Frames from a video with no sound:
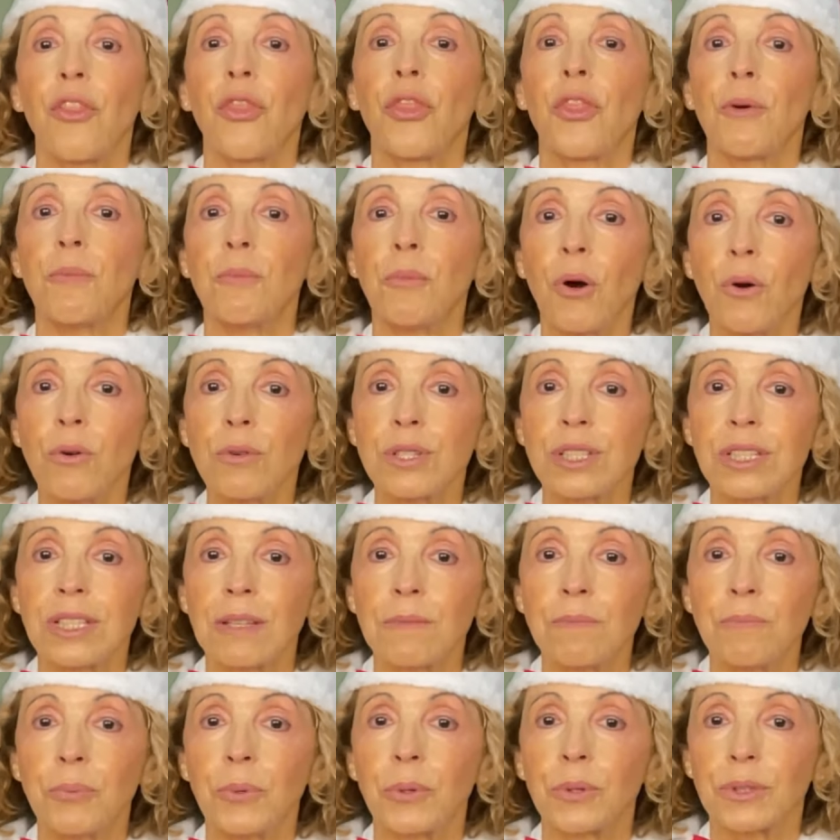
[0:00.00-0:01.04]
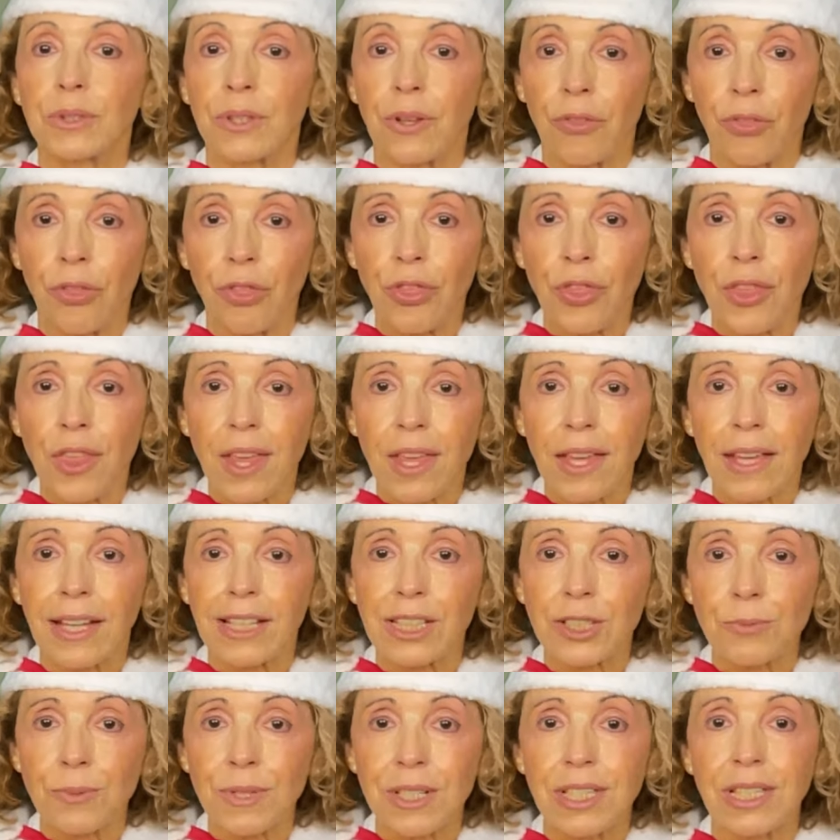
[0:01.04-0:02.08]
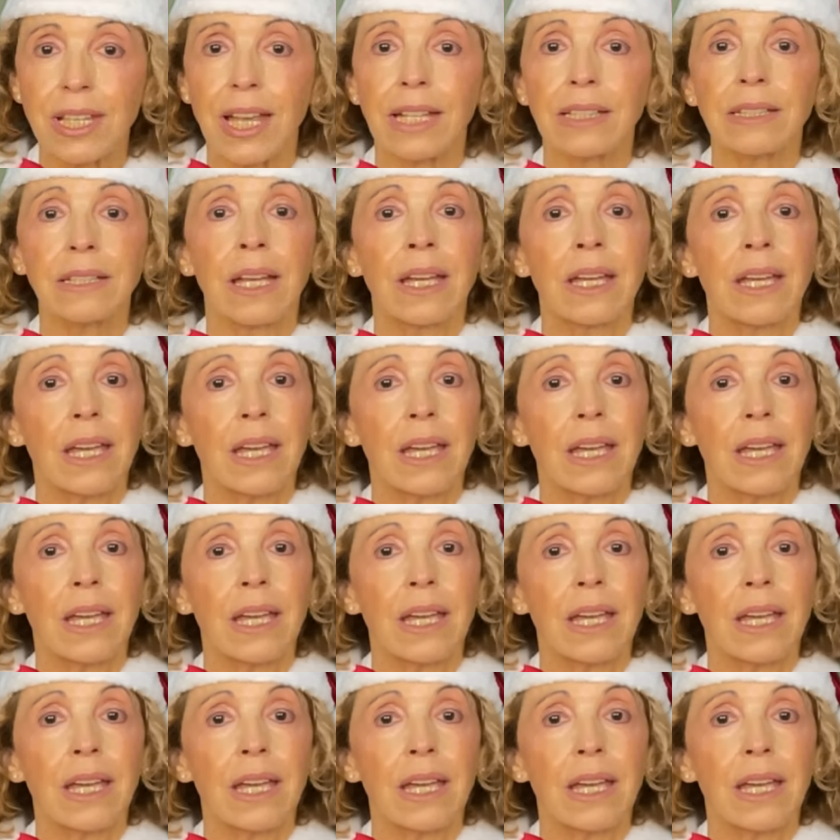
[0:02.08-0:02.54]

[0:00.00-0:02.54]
the most important thing, as we said,